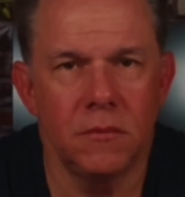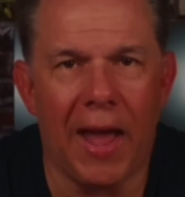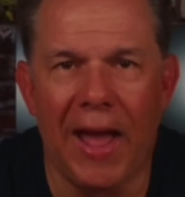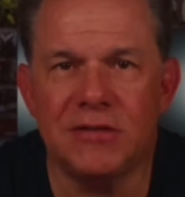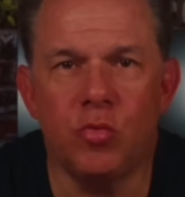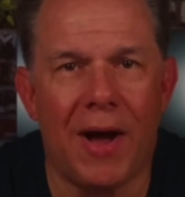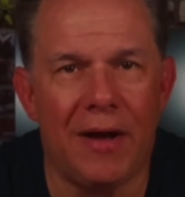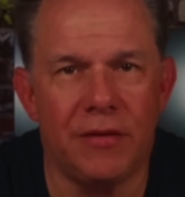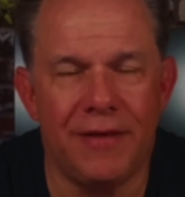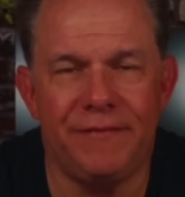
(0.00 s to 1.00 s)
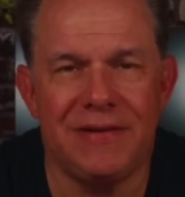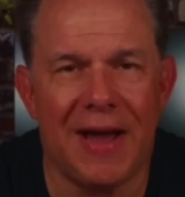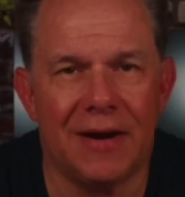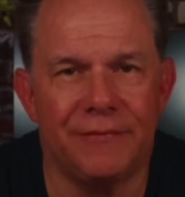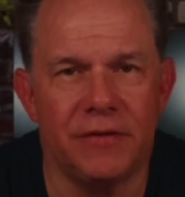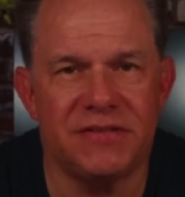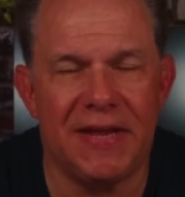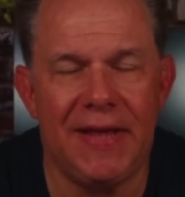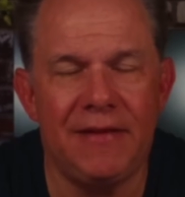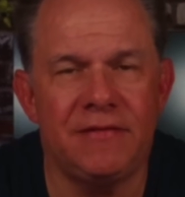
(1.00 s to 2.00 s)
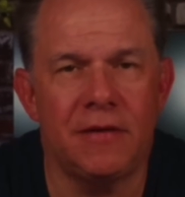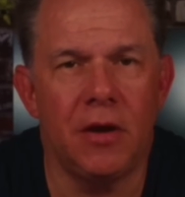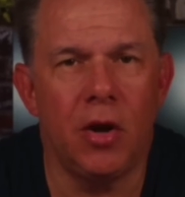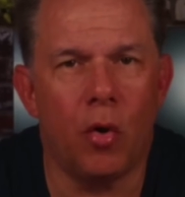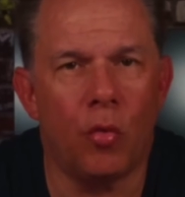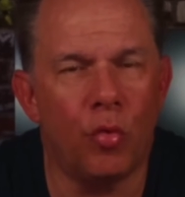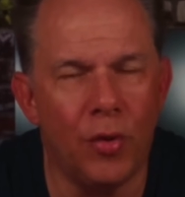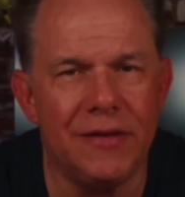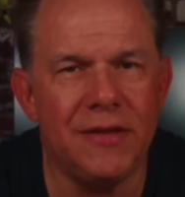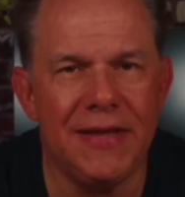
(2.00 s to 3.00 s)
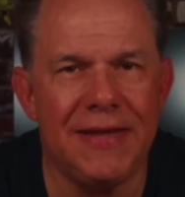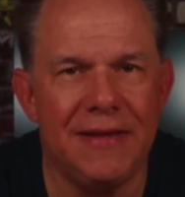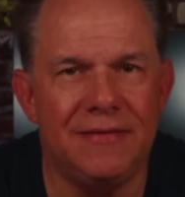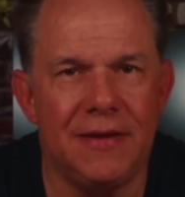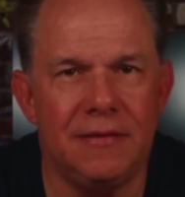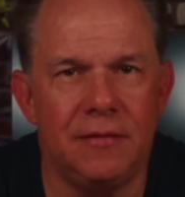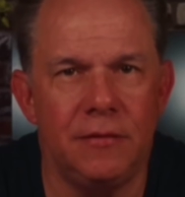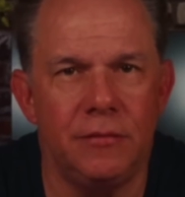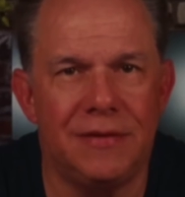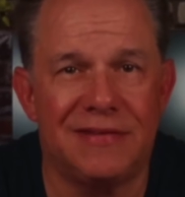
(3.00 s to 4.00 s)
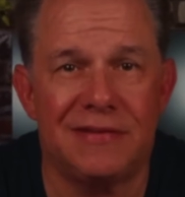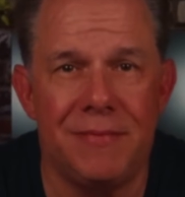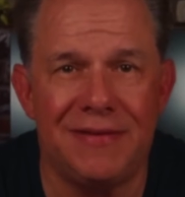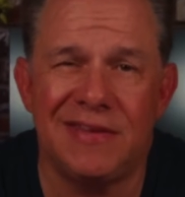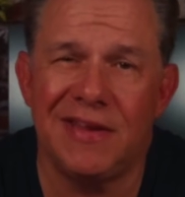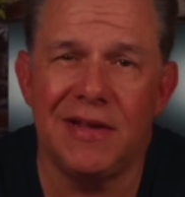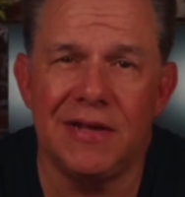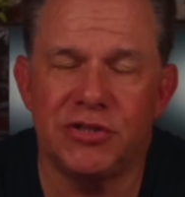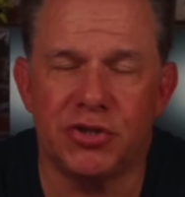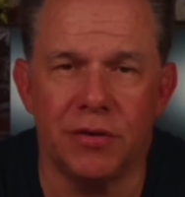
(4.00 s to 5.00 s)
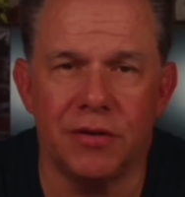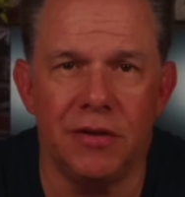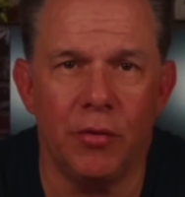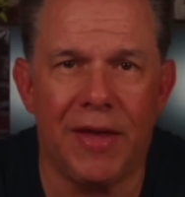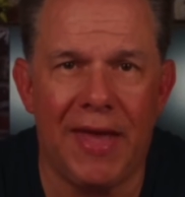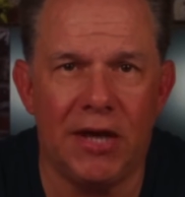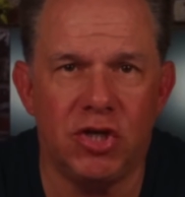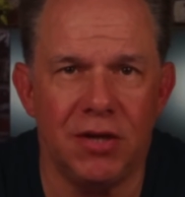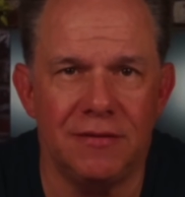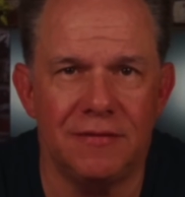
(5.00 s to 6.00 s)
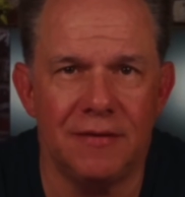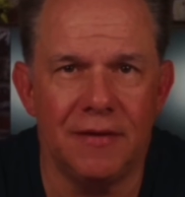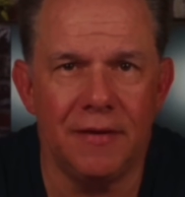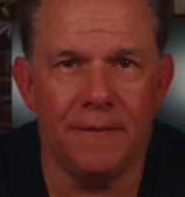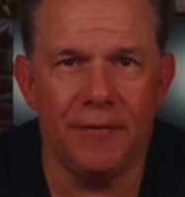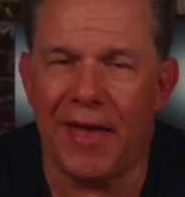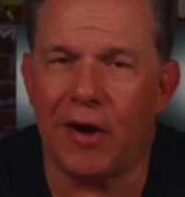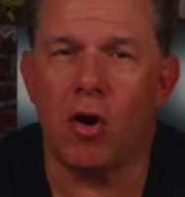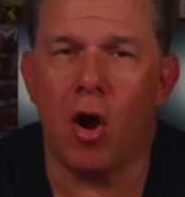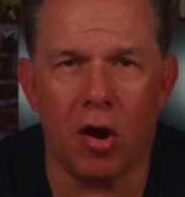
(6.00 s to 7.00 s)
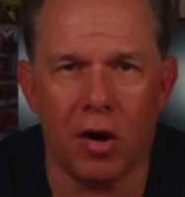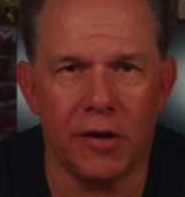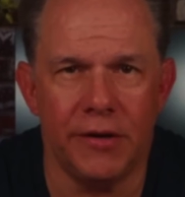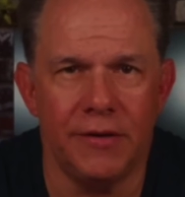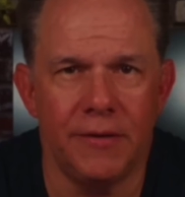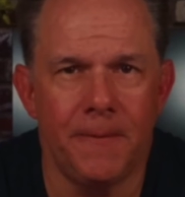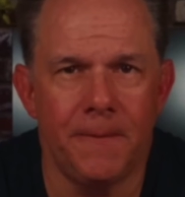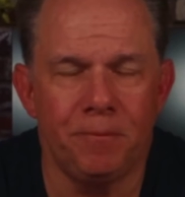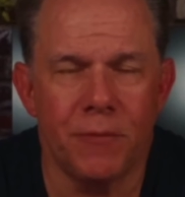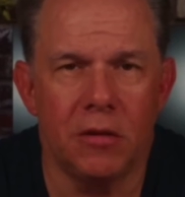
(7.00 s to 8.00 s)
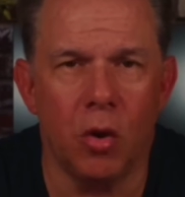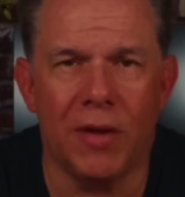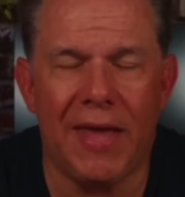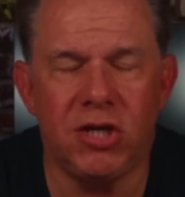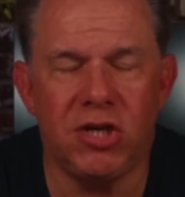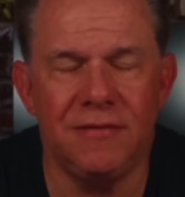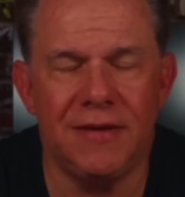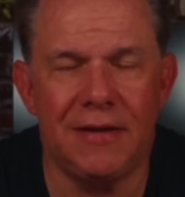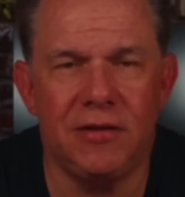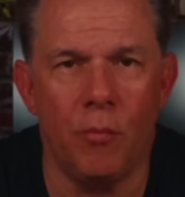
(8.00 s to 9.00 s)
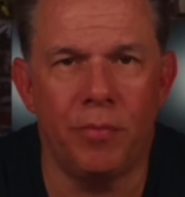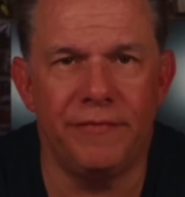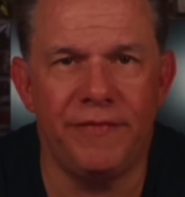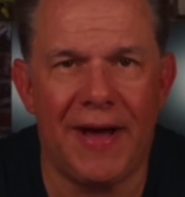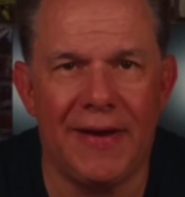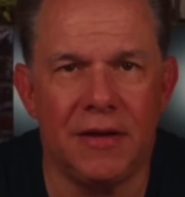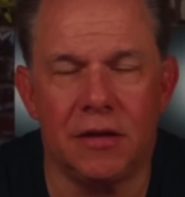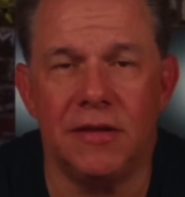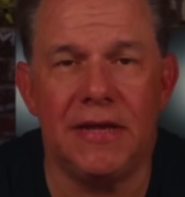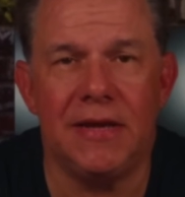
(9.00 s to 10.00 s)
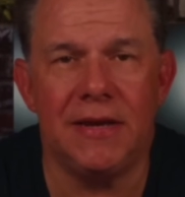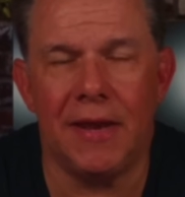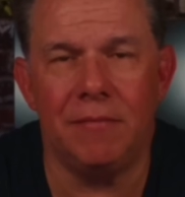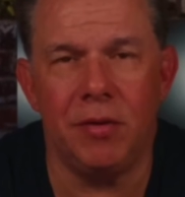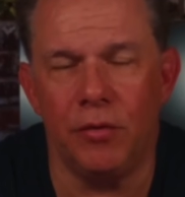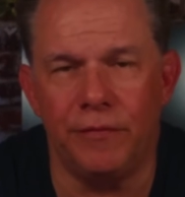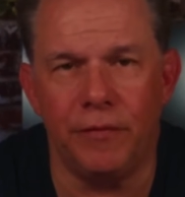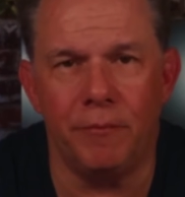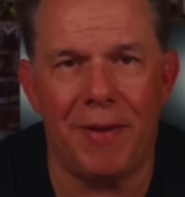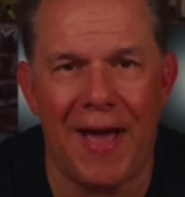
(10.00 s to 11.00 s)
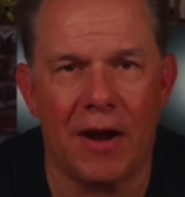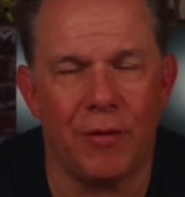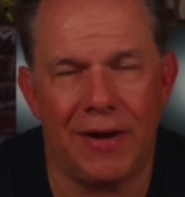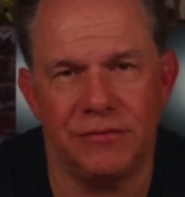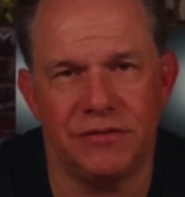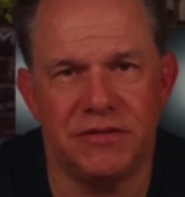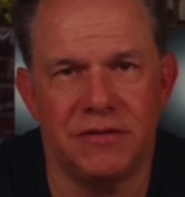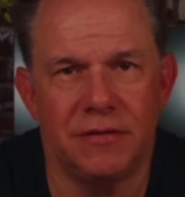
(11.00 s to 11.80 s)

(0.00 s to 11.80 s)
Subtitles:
As wildlife photographers, it's really easy to dismiss certain locations that are hard, locations that don't provide clean and beautiful backgrounds,